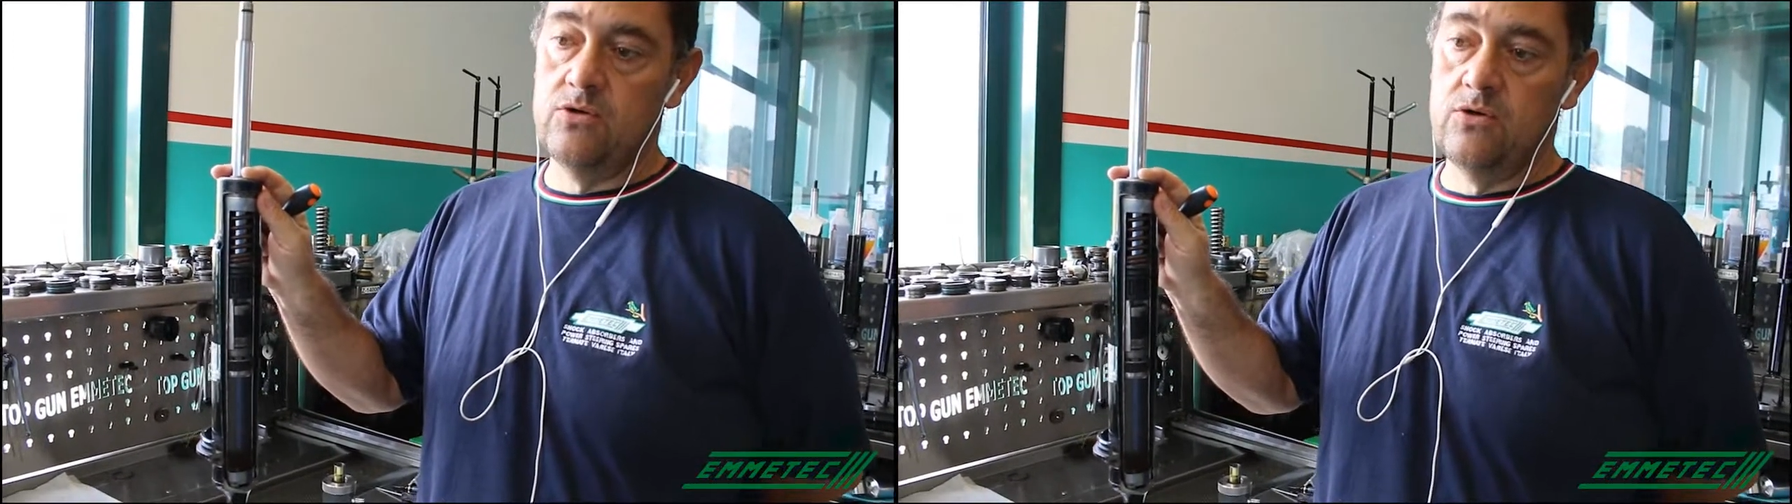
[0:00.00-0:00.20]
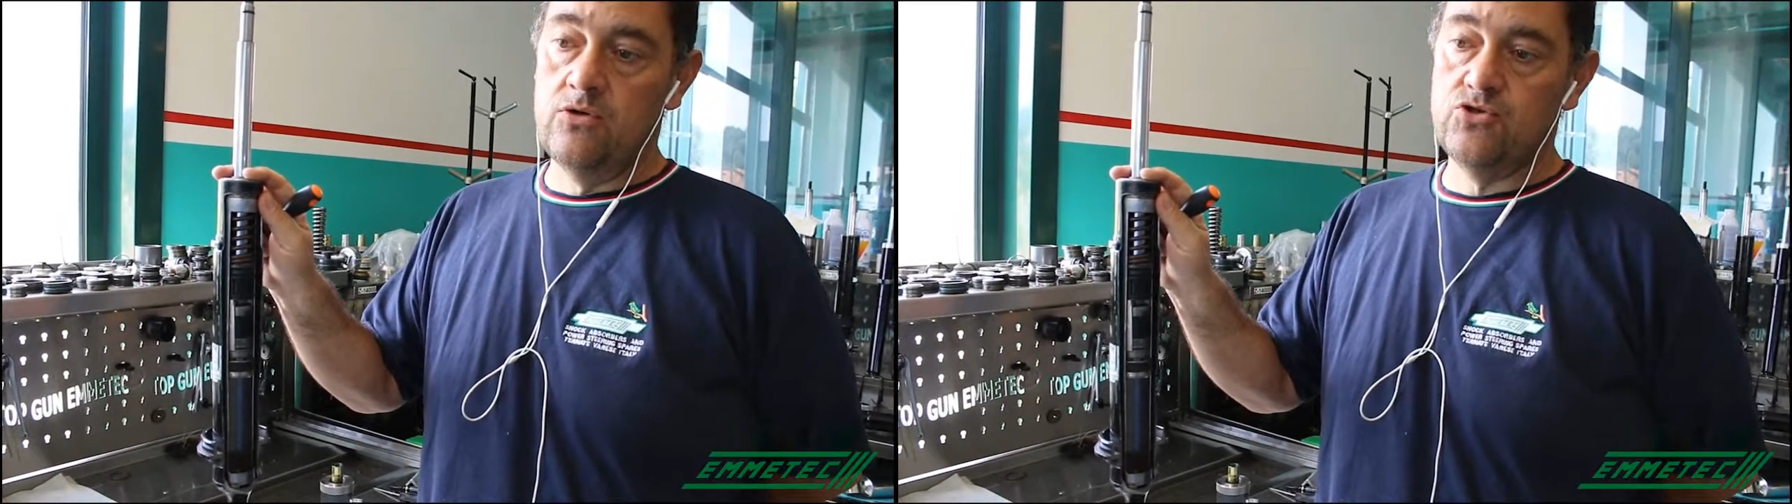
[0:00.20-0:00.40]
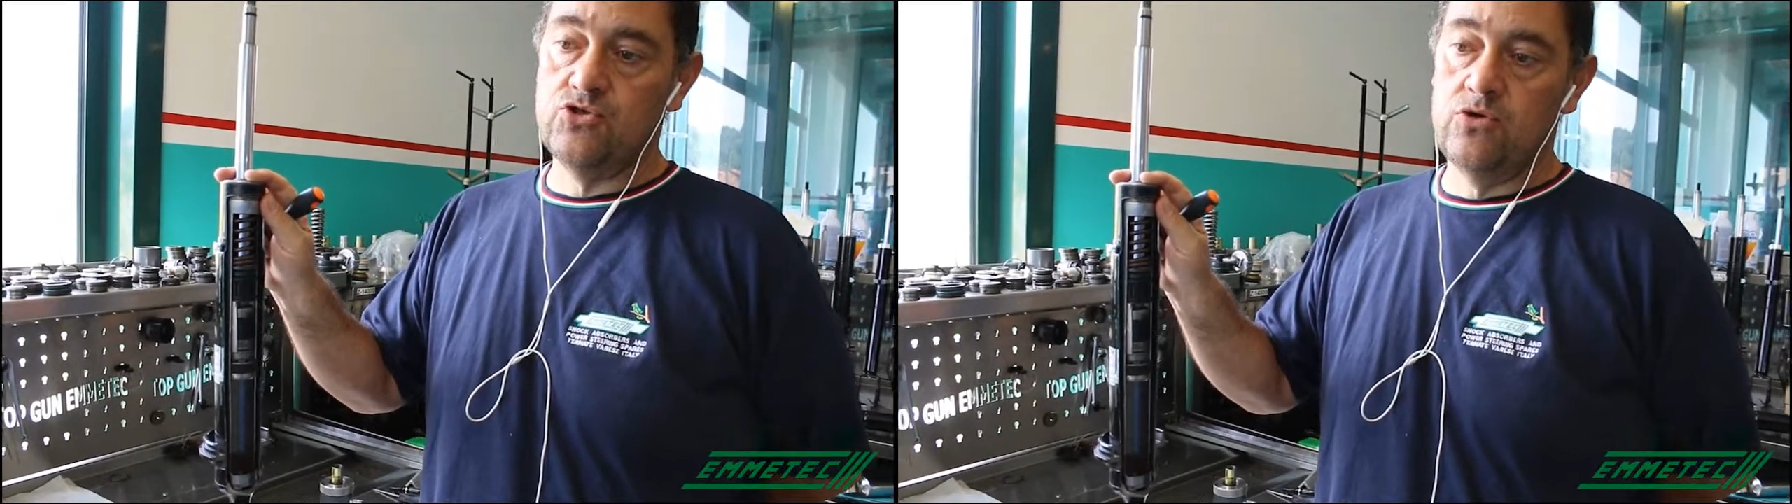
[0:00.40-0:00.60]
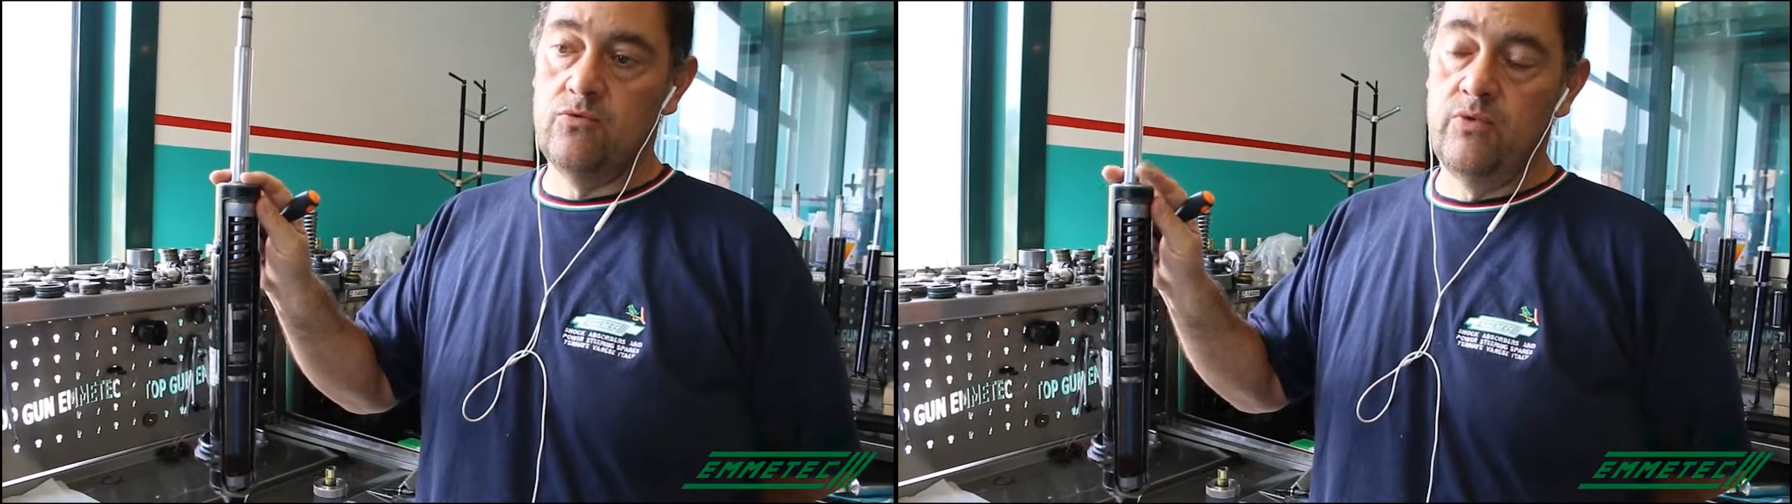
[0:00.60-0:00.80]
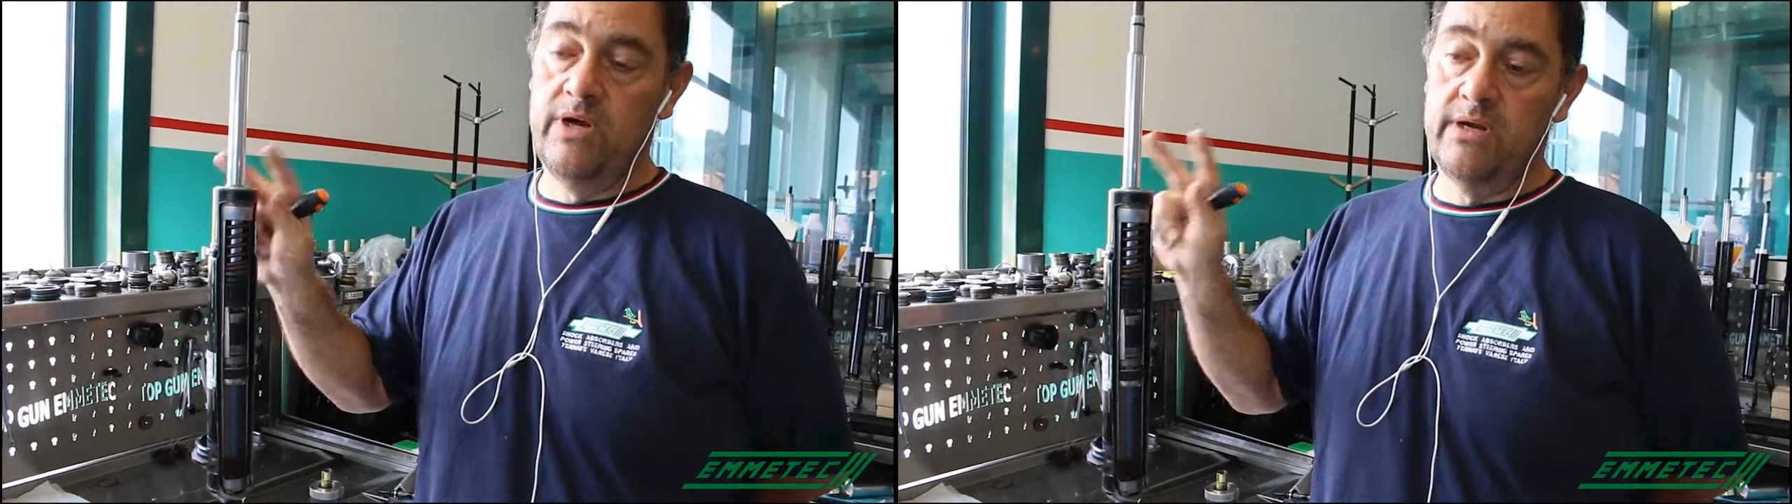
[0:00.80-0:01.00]
also
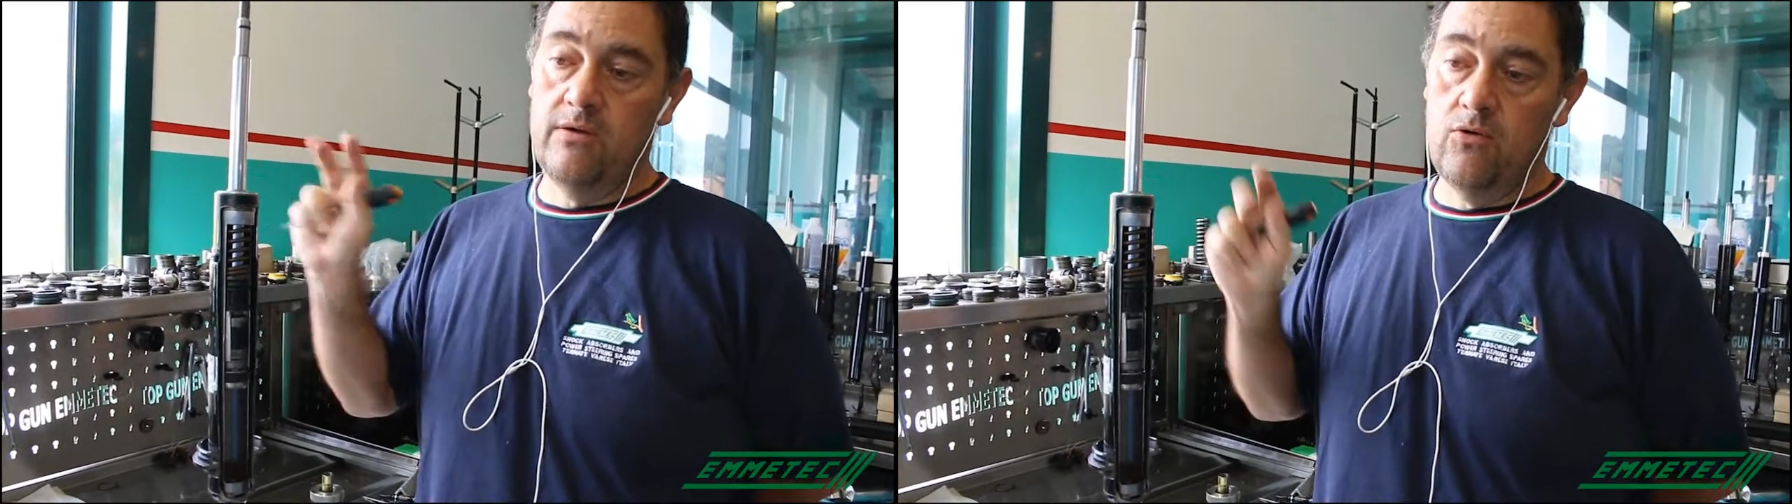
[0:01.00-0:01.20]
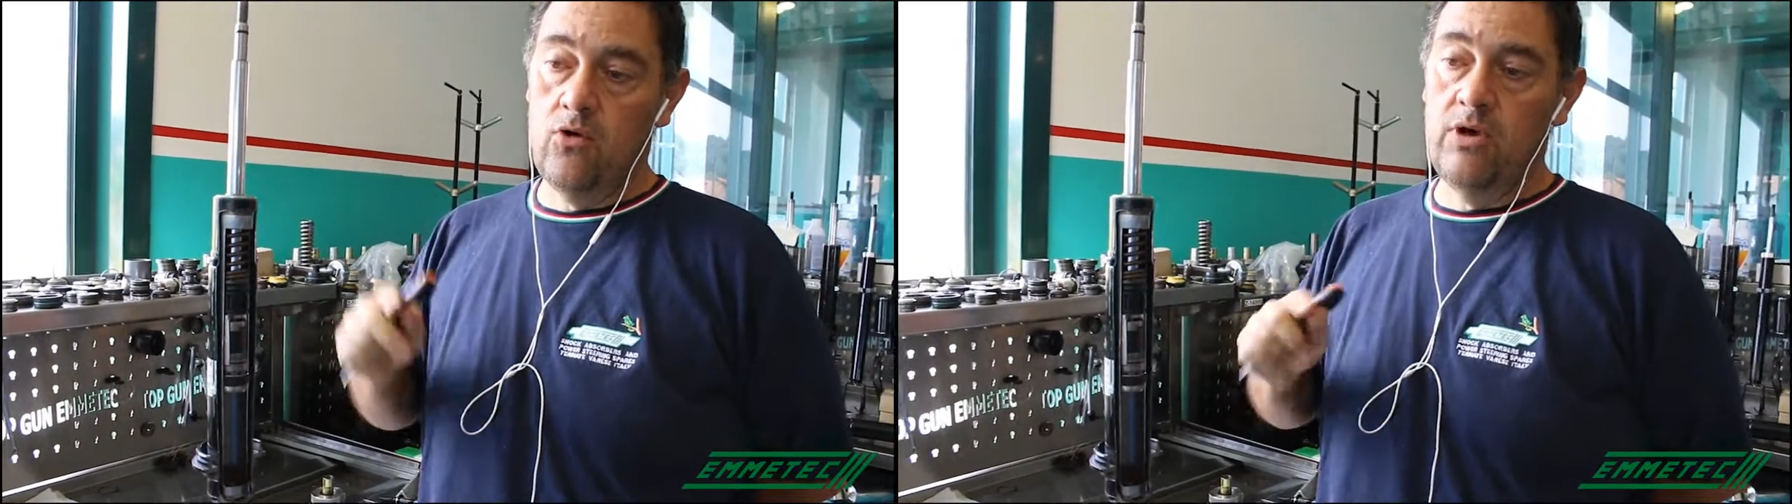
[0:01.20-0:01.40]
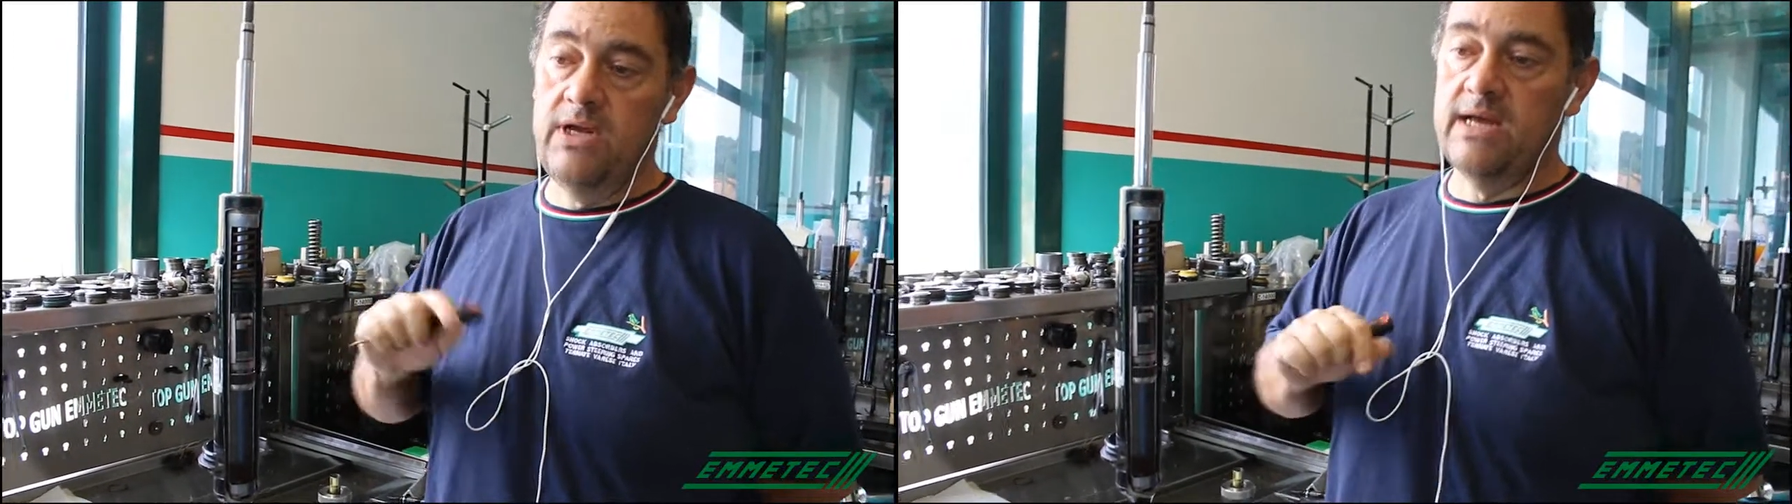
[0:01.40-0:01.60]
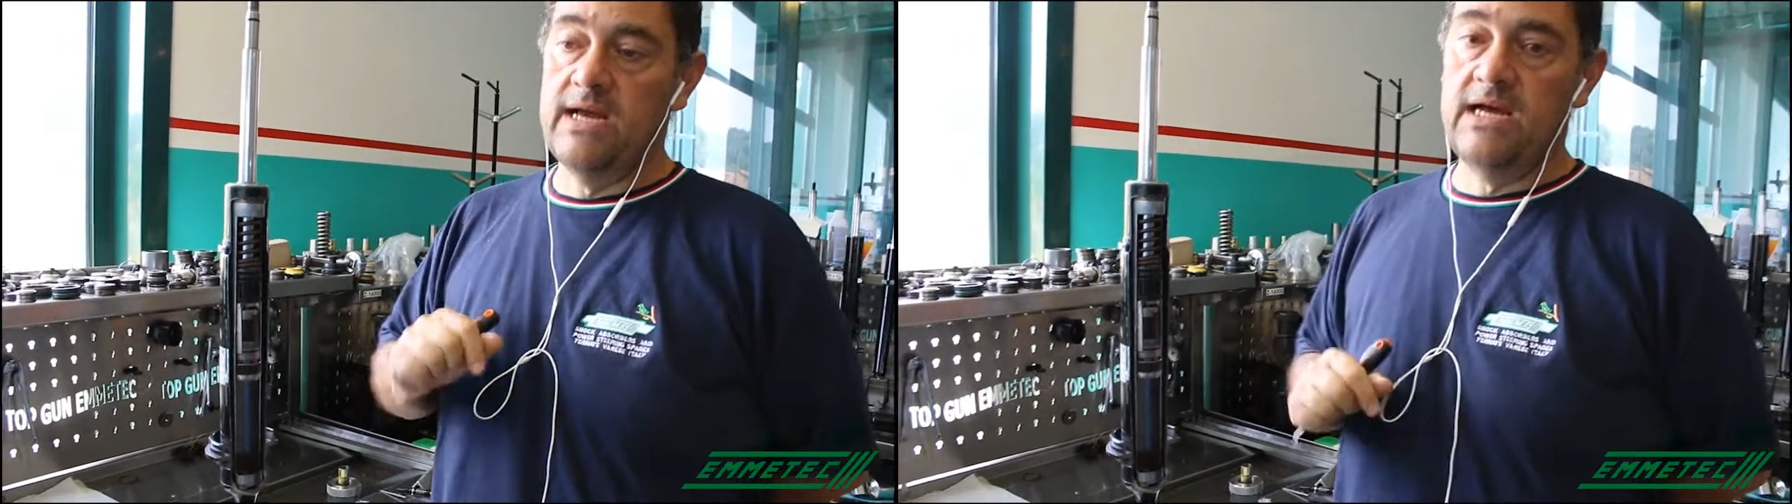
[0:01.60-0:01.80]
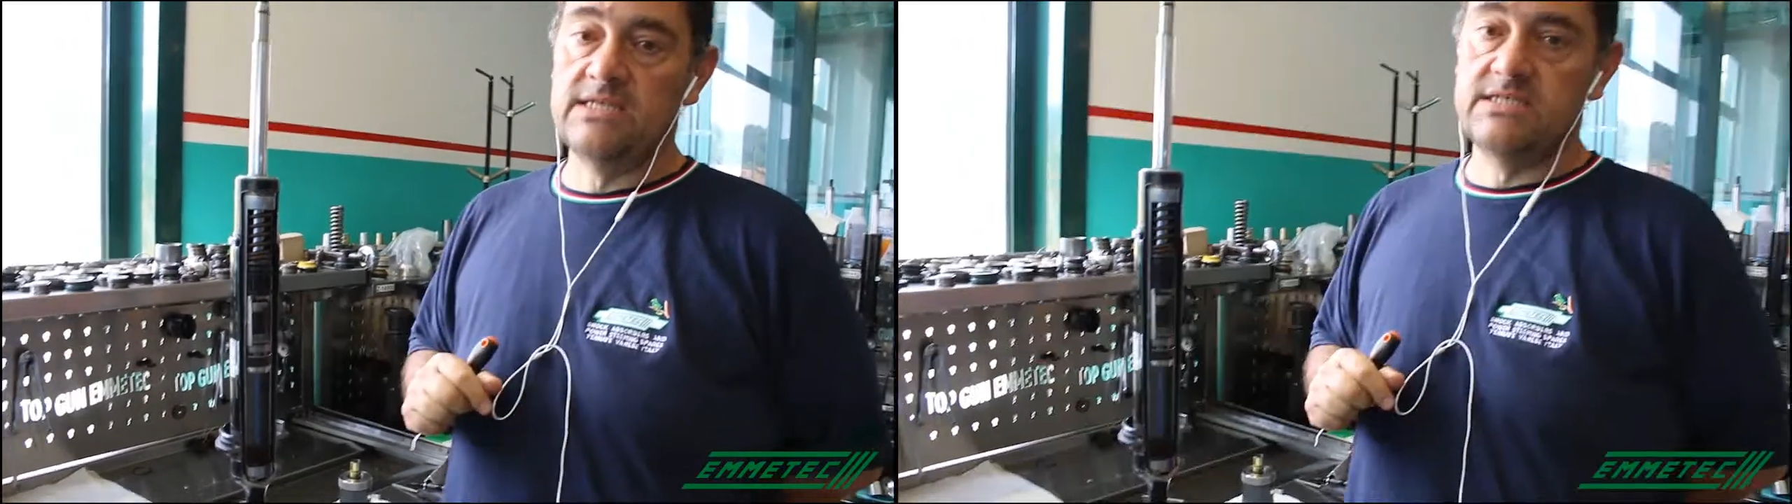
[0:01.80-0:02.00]
where oil and
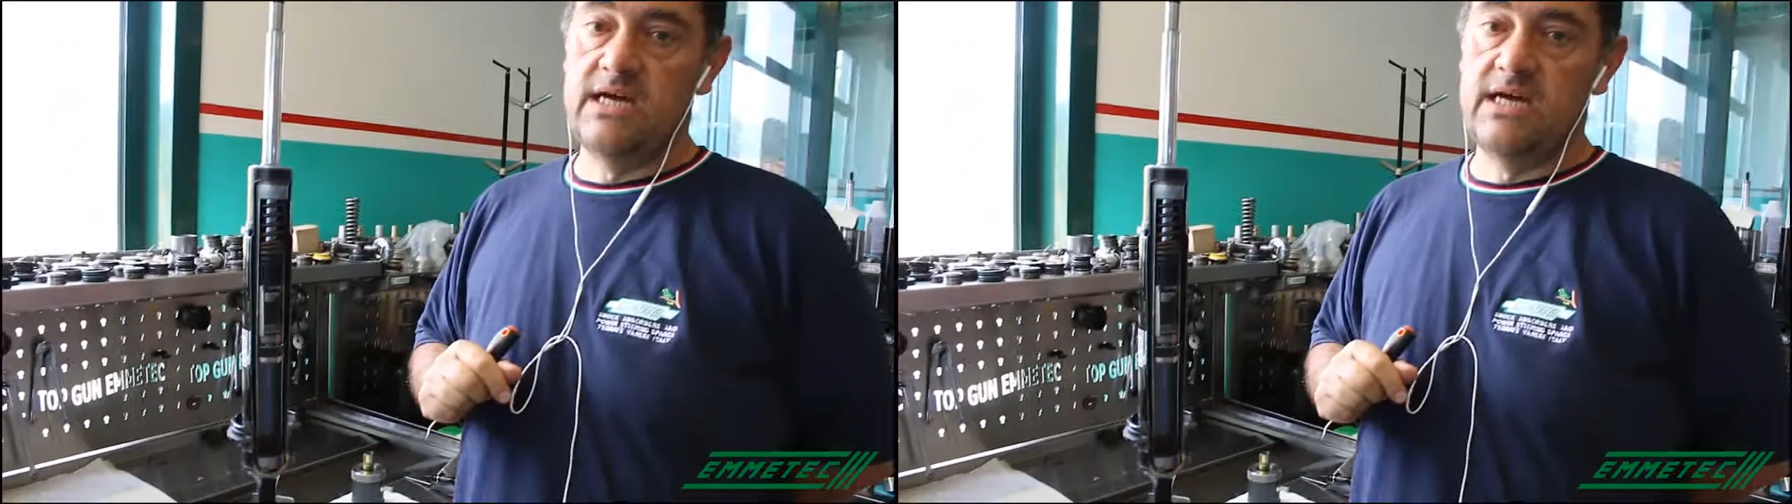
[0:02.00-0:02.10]
gas